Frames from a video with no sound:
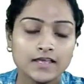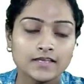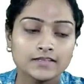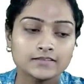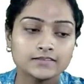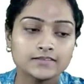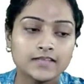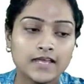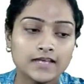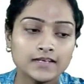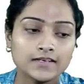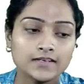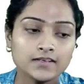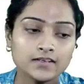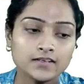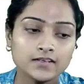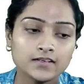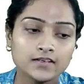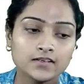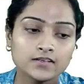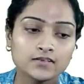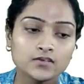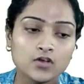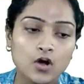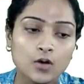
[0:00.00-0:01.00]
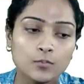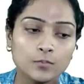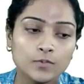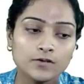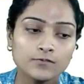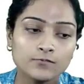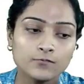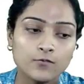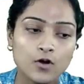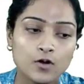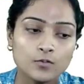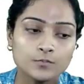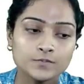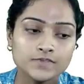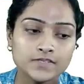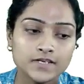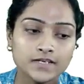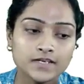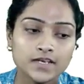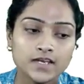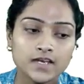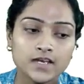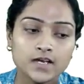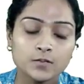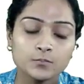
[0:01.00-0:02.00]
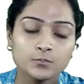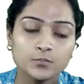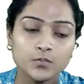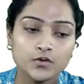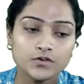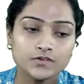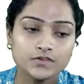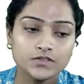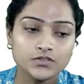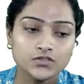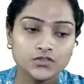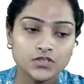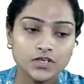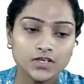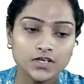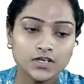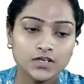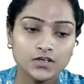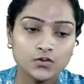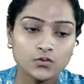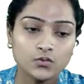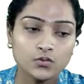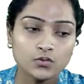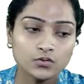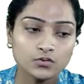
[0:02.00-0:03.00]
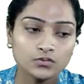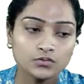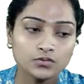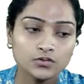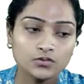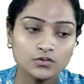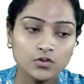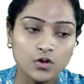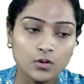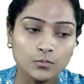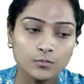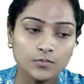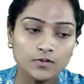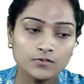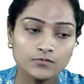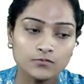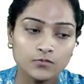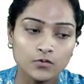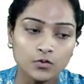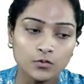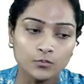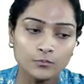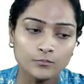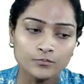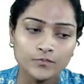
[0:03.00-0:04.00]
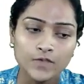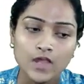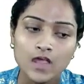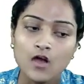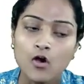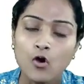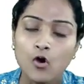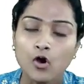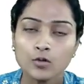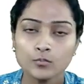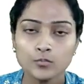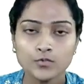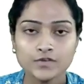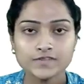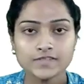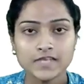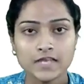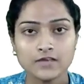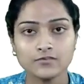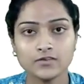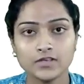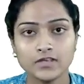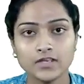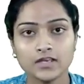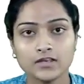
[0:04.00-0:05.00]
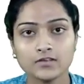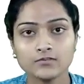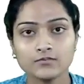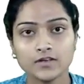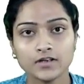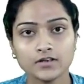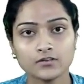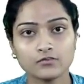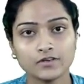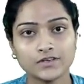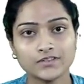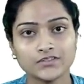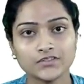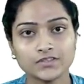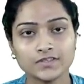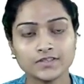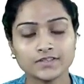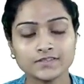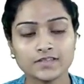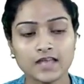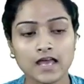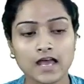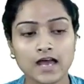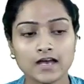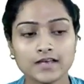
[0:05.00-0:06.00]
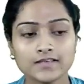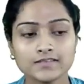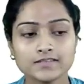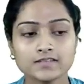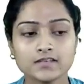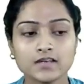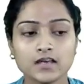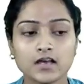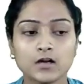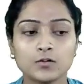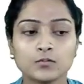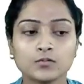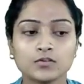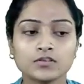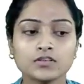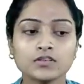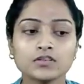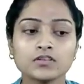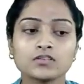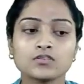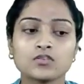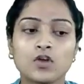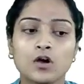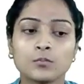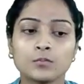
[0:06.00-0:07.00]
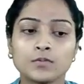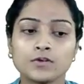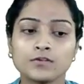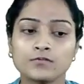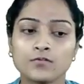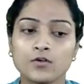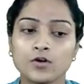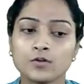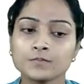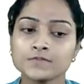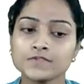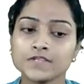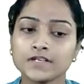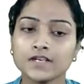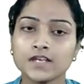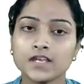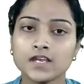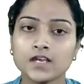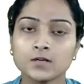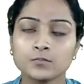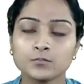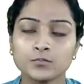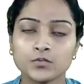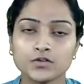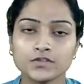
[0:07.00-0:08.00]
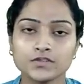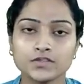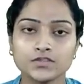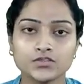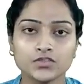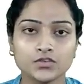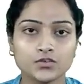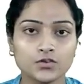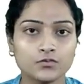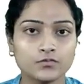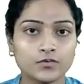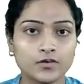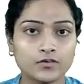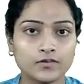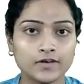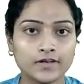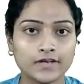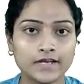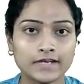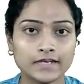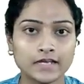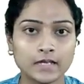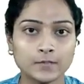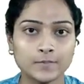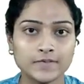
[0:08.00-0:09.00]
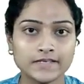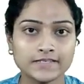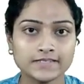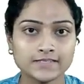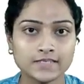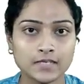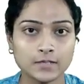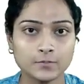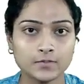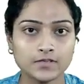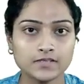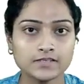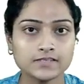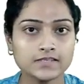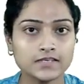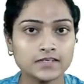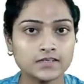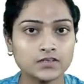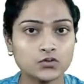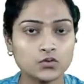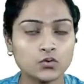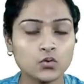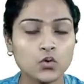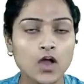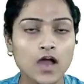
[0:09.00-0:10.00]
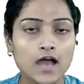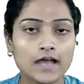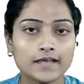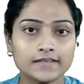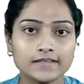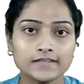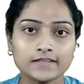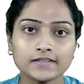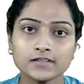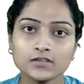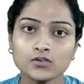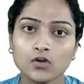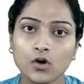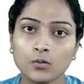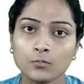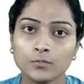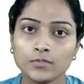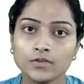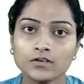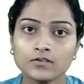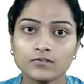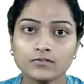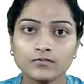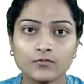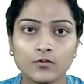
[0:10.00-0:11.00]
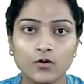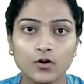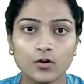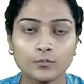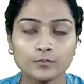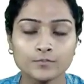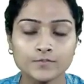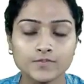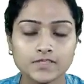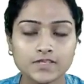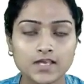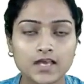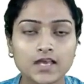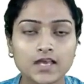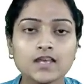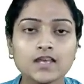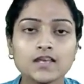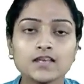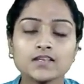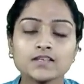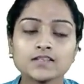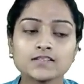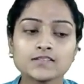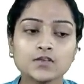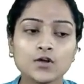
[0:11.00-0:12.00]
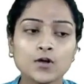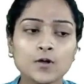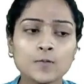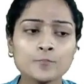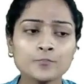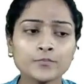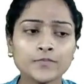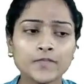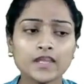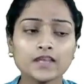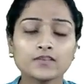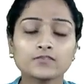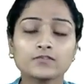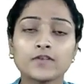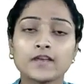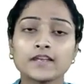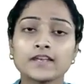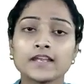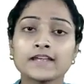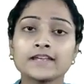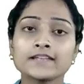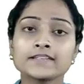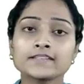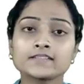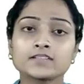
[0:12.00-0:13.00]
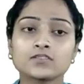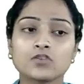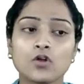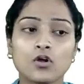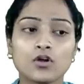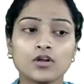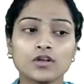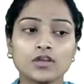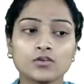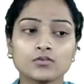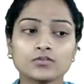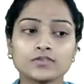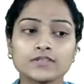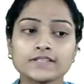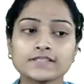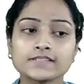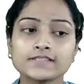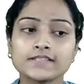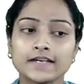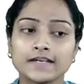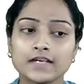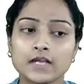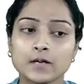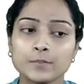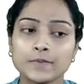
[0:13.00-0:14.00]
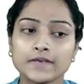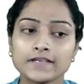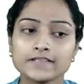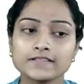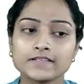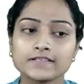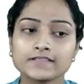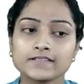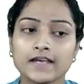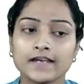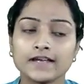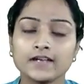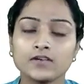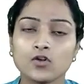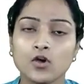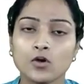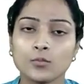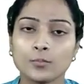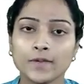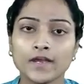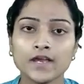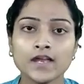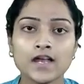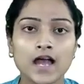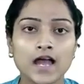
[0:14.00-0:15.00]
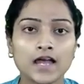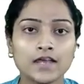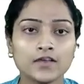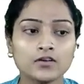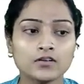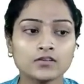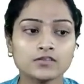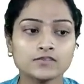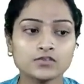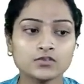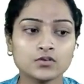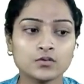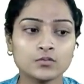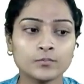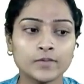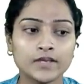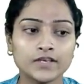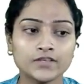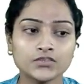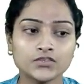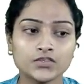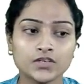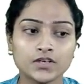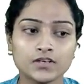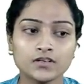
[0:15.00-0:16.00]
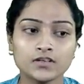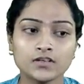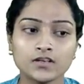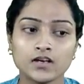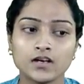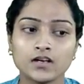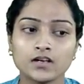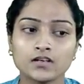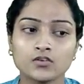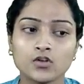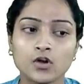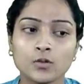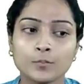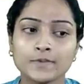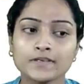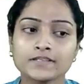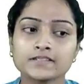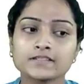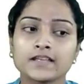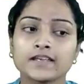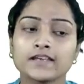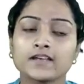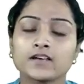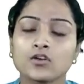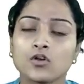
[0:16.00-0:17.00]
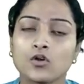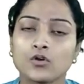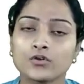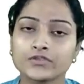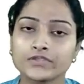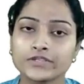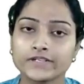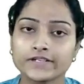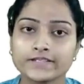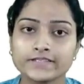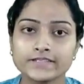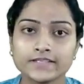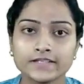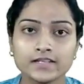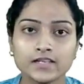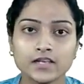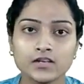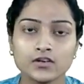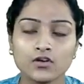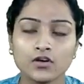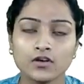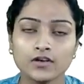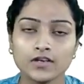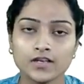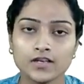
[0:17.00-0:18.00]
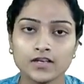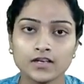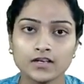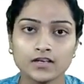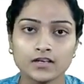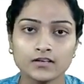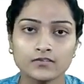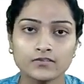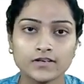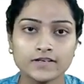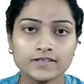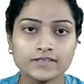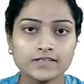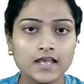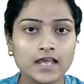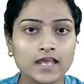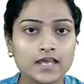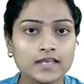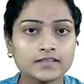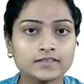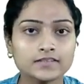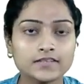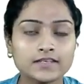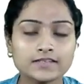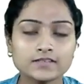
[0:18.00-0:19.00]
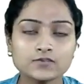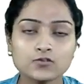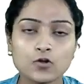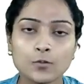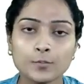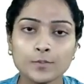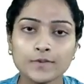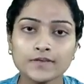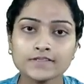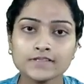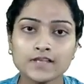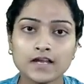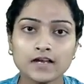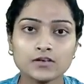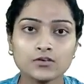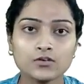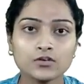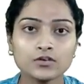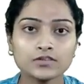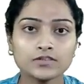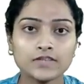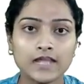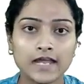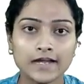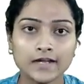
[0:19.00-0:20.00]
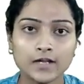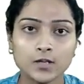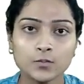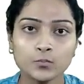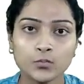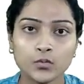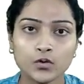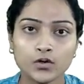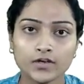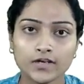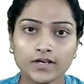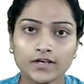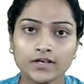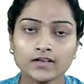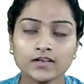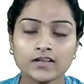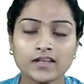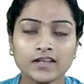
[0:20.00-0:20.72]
Then normal forms and decomposition into normal form. Almost every year one question is asked on normal forms and decomposition of our database tables into higher normal forms. So when I taught you this database design topic, I also mentioned uh, topics like closures and canonical covers. These topics are not that important.